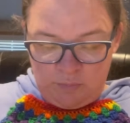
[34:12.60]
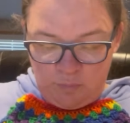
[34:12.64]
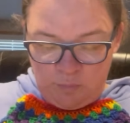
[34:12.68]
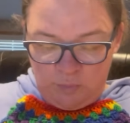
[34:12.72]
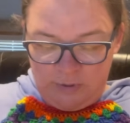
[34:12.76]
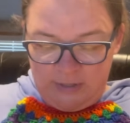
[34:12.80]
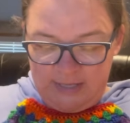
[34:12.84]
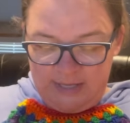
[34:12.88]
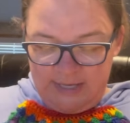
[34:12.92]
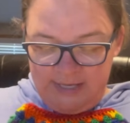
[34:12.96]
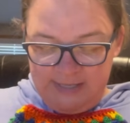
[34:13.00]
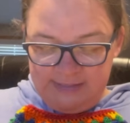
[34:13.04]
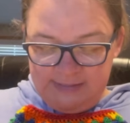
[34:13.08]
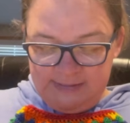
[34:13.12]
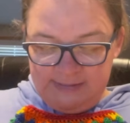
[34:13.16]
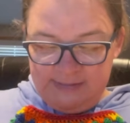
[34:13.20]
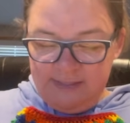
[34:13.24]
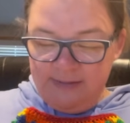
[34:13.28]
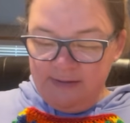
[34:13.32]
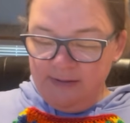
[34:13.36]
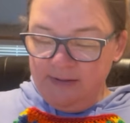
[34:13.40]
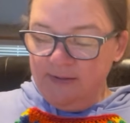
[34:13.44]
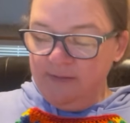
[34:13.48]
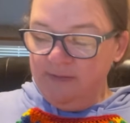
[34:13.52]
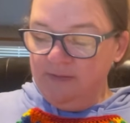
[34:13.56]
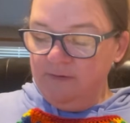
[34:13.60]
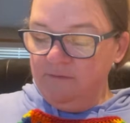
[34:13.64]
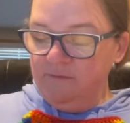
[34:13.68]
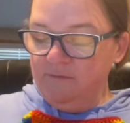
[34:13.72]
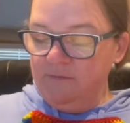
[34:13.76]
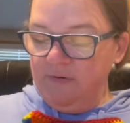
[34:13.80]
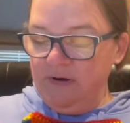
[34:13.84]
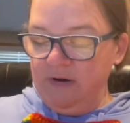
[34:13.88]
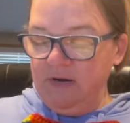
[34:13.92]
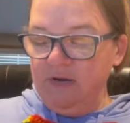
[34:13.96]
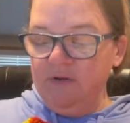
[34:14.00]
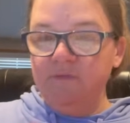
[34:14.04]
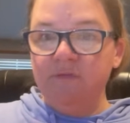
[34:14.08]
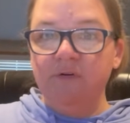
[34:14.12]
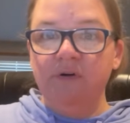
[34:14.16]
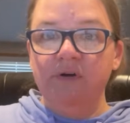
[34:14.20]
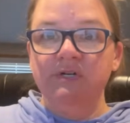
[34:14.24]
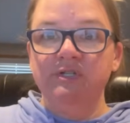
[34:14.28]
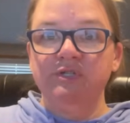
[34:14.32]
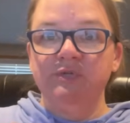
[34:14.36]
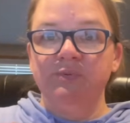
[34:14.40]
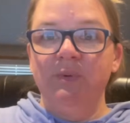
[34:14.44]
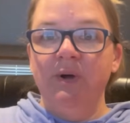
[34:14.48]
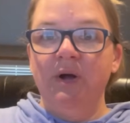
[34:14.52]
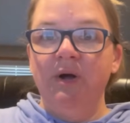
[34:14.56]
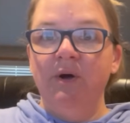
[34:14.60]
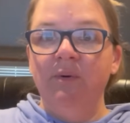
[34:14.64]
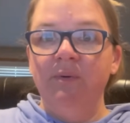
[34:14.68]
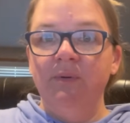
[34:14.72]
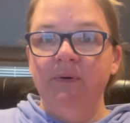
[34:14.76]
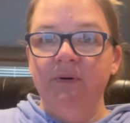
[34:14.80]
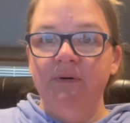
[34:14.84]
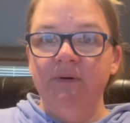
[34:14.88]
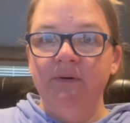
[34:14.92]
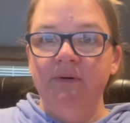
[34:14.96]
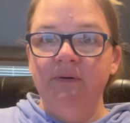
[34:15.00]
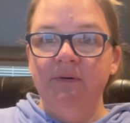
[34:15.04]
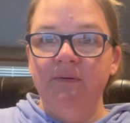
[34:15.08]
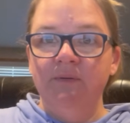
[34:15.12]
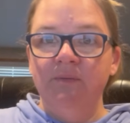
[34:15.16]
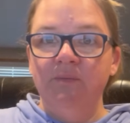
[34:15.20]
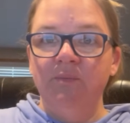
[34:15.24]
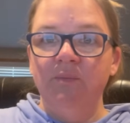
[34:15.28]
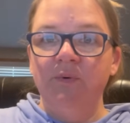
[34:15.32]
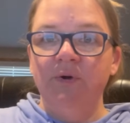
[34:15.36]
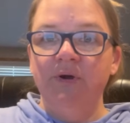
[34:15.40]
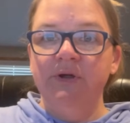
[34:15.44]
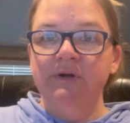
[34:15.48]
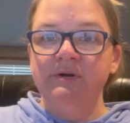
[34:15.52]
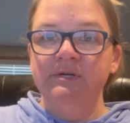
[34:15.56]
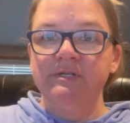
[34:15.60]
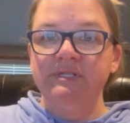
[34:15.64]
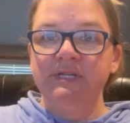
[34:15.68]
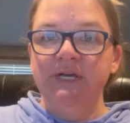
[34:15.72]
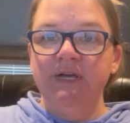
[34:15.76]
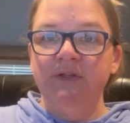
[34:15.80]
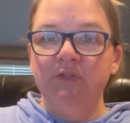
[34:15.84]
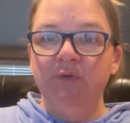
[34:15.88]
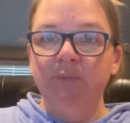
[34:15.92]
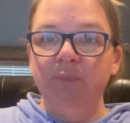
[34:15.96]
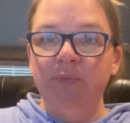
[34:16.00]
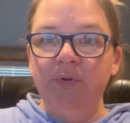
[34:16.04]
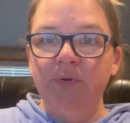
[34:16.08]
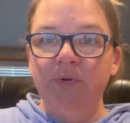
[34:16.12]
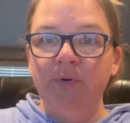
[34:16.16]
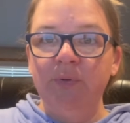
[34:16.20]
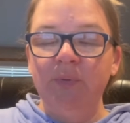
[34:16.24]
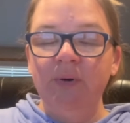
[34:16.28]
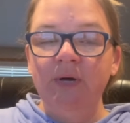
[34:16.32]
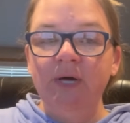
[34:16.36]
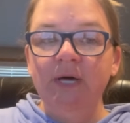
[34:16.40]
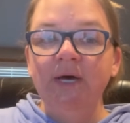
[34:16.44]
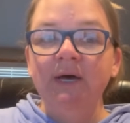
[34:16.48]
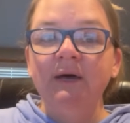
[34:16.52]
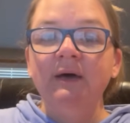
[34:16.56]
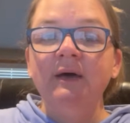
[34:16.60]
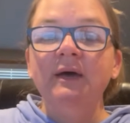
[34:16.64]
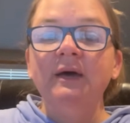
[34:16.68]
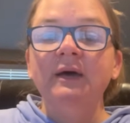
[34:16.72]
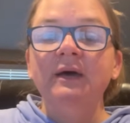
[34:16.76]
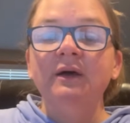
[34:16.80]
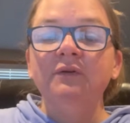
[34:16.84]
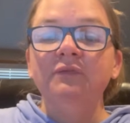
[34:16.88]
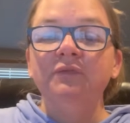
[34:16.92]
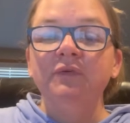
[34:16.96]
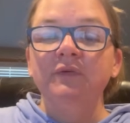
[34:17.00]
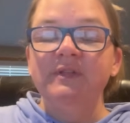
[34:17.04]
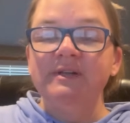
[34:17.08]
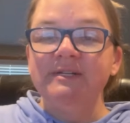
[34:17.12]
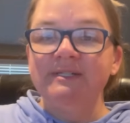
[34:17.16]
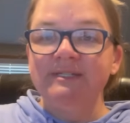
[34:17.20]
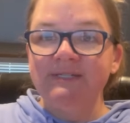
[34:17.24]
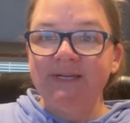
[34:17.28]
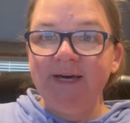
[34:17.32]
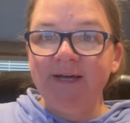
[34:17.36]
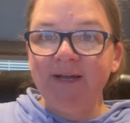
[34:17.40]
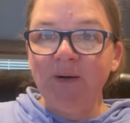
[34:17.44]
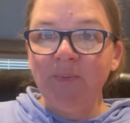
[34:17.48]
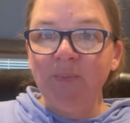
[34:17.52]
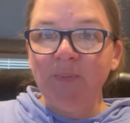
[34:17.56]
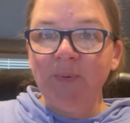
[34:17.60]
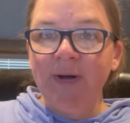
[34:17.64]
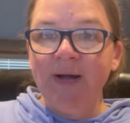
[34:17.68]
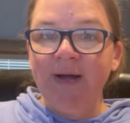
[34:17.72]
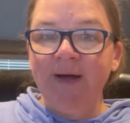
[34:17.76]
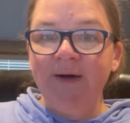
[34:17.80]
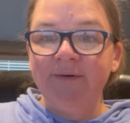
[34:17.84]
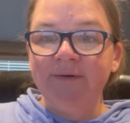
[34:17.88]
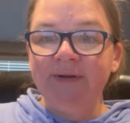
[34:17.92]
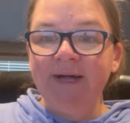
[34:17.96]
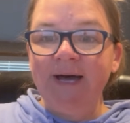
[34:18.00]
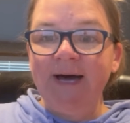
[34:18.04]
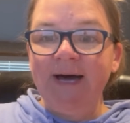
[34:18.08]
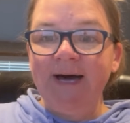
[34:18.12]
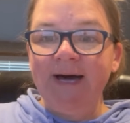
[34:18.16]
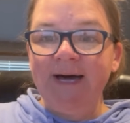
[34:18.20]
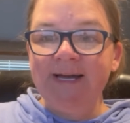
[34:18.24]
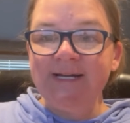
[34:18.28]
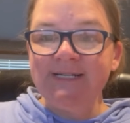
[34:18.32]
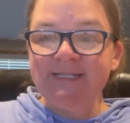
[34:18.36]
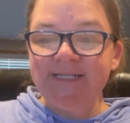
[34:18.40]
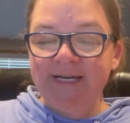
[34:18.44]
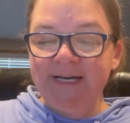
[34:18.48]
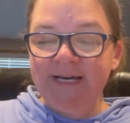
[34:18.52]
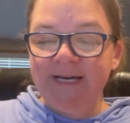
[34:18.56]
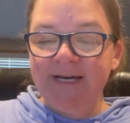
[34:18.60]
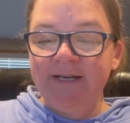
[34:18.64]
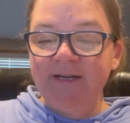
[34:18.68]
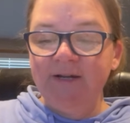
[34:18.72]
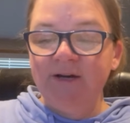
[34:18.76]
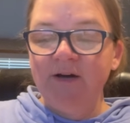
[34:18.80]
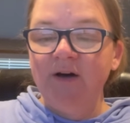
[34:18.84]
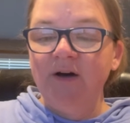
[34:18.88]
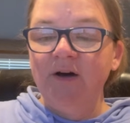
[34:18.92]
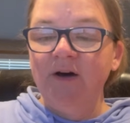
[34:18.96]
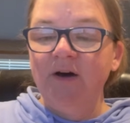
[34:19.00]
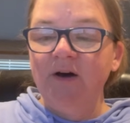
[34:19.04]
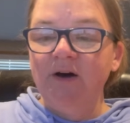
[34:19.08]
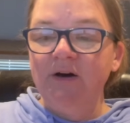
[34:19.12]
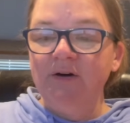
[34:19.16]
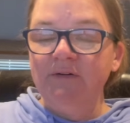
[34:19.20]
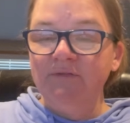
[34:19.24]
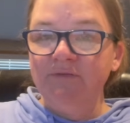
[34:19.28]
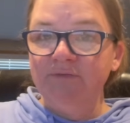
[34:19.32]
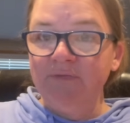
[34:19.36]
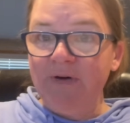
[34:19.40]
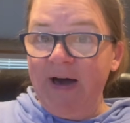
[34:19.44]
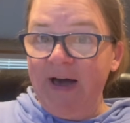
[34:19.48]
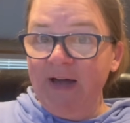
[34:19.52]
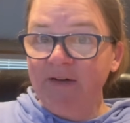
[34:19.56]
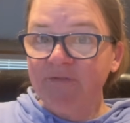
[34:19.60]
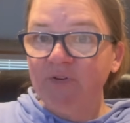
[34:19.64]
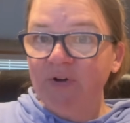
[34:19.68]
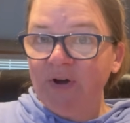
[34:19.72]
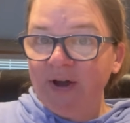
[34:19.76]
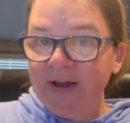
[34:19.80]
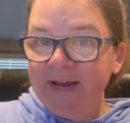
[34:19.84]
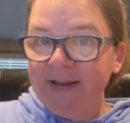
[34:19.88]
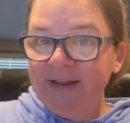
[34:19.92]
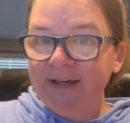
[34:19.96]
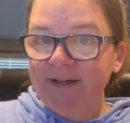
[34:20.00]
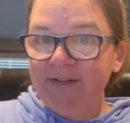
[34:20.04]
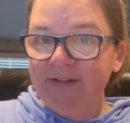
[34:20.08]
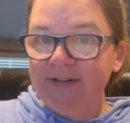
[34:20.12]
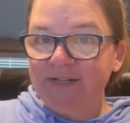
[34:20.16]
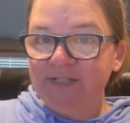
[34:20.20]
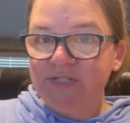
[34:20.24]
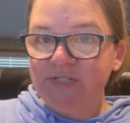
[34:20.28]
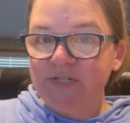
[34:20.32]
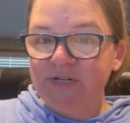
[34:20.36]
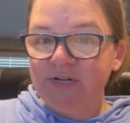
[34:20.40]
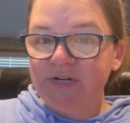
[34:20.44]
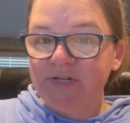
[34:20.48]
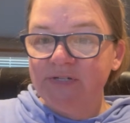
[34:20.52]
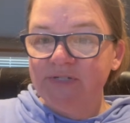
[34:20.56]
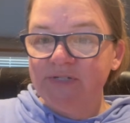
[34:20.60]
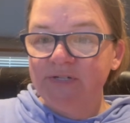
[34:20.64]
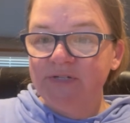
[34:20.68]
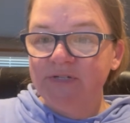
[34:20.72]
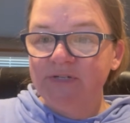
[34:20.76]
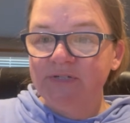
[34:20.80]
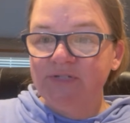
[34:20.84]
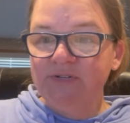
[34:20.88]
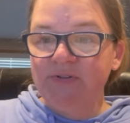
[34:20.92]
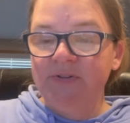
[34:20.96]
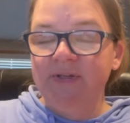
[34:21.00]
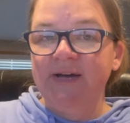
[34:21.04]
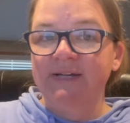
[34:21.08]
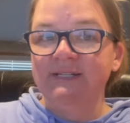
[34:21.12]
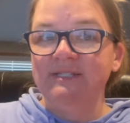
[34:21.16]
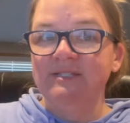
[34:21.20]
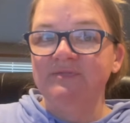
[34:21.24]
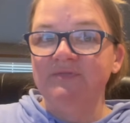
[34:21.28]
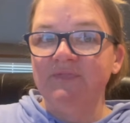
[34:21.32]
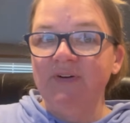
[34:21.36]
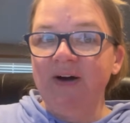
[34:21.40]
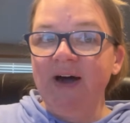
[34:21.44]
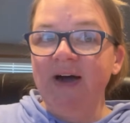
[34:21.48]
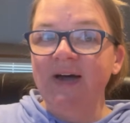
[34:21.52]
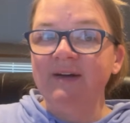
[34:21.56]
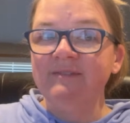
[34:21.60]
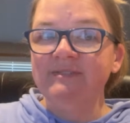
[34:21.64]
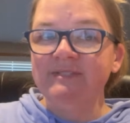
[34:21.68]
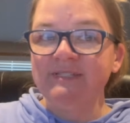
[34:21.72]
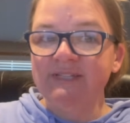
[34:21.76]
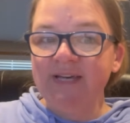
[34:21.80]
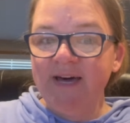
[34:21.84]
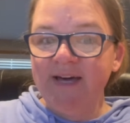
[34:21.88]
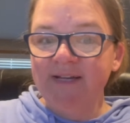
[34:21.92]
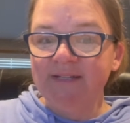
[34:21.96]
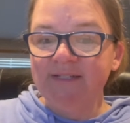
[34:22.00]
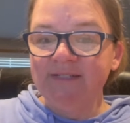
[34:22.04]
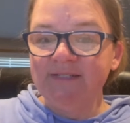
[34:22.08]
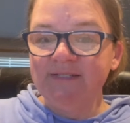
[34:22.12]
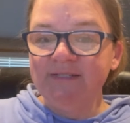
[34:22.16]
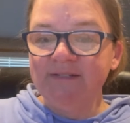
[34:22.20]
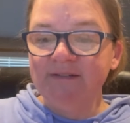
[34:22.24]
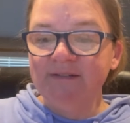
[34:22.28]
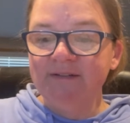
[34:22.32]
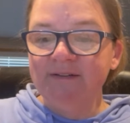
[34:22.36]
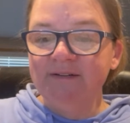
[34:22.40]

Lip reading: is the very first row where you're seeing the blue. For the setup round, I did 5 granny clusters. So that's 5 sets